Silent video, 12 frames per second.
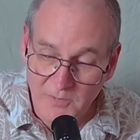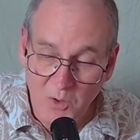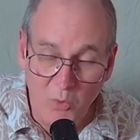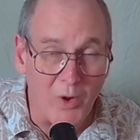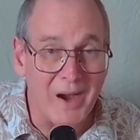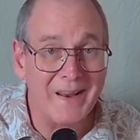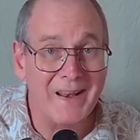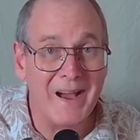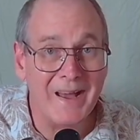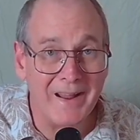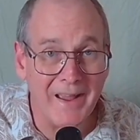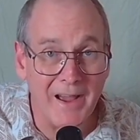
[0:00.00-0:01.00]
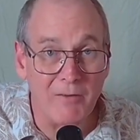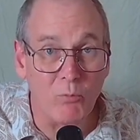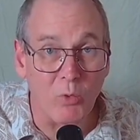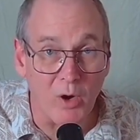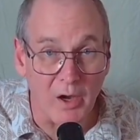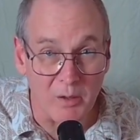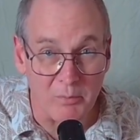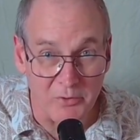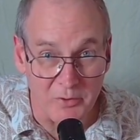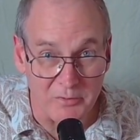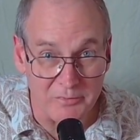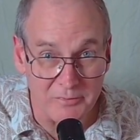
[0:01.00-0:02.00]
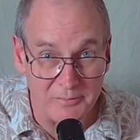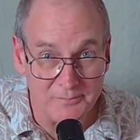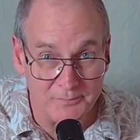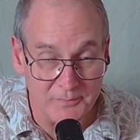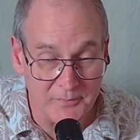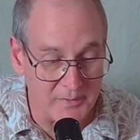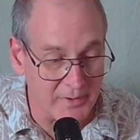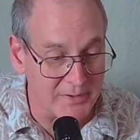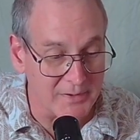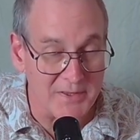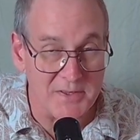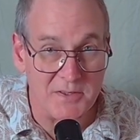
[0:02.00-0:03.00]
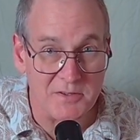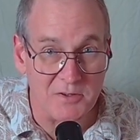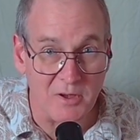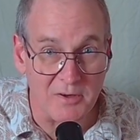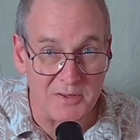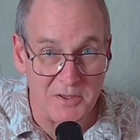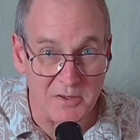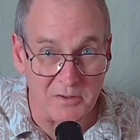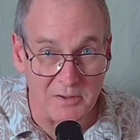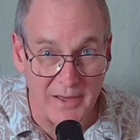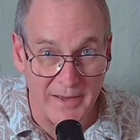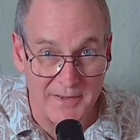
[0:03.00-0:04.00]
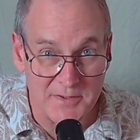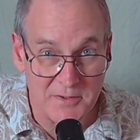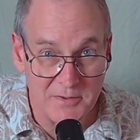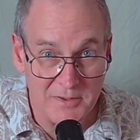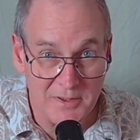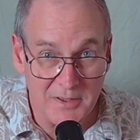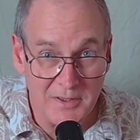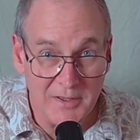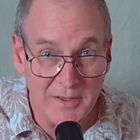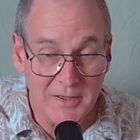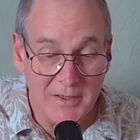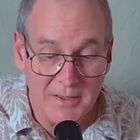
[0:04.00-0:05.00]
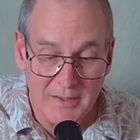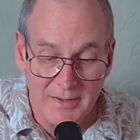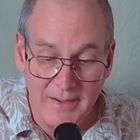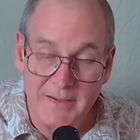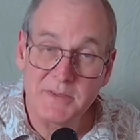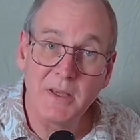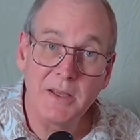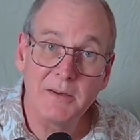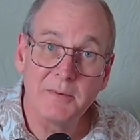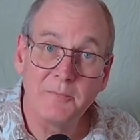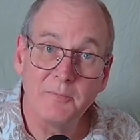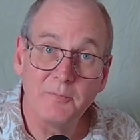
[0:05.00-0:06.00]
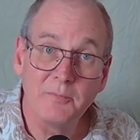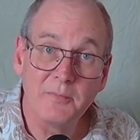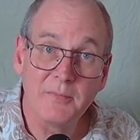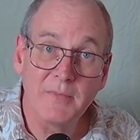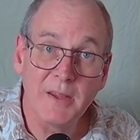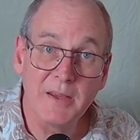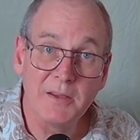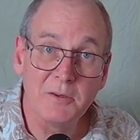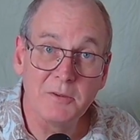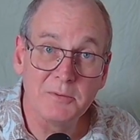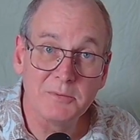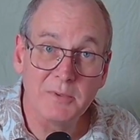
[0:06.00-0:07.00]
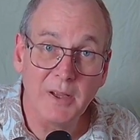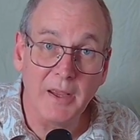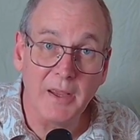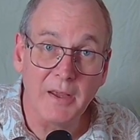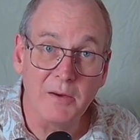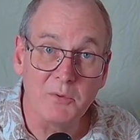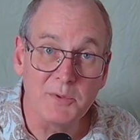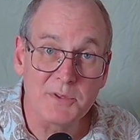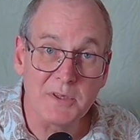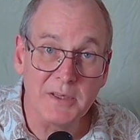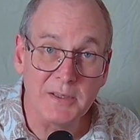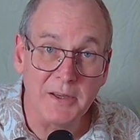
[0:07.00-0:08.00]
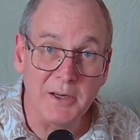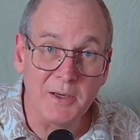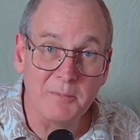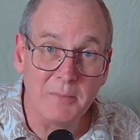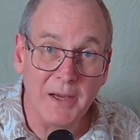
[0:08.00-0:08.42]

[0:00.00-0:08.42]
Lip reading: Why not have waterproof? At least as long as it'll last. That's it. Thank you, and we'll see you later.